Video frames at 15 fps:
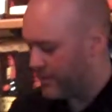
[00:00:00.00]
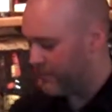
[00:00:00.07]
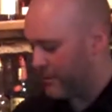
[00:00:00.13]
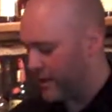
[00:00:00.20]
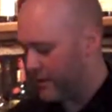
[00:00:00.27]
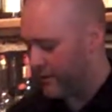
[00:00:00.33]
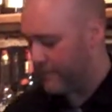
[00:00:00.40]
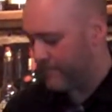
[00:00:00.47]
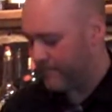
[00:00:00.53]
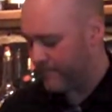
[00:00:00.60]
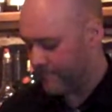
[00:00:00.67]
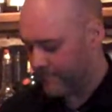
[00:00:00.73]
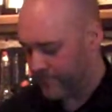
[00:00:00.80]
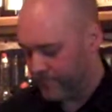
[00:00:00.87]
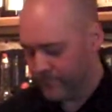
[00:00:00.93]
the better.
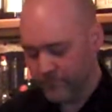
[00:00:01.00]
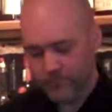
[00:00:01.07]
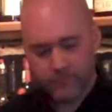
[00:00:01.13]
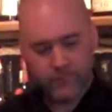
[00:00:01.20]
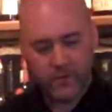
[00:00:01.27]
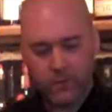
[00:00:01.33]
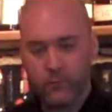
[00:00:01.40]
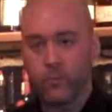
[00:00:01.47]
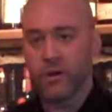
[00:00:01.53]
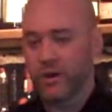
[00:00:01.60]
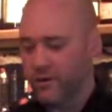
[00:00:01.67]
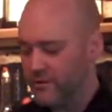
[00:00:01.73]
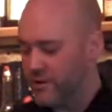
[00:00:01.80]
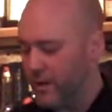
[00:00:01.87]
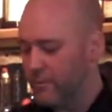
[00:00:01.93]
We're going
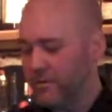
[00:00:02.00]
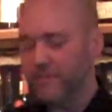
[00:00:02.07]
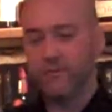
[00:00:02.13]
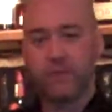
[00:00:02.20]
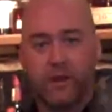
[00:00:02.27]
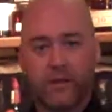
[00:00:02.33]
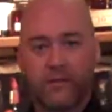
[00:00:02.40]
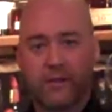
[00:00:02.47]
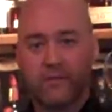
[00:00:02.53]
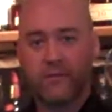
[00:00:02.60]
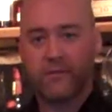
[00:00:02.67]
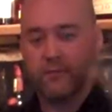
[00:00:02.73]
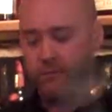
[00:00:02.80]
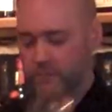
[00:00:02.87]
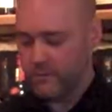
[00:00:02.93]
to double strain
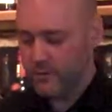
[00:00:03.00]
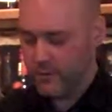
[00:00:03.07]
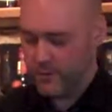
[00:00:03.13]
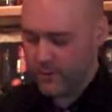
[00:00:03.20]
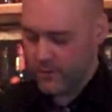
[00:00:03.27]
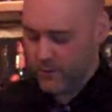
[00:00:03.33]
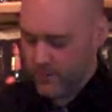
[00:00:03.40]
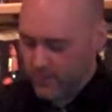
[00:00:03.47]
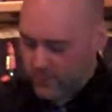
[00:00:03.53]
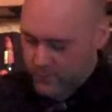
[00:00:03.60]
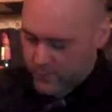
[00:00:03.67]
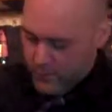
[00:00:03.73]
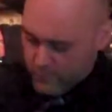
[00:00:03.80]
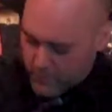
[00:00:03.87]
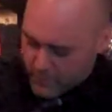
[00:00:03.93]
this
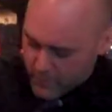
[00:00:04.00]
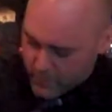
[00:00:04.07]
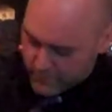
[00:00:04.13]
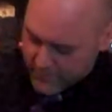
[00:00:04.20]
to remove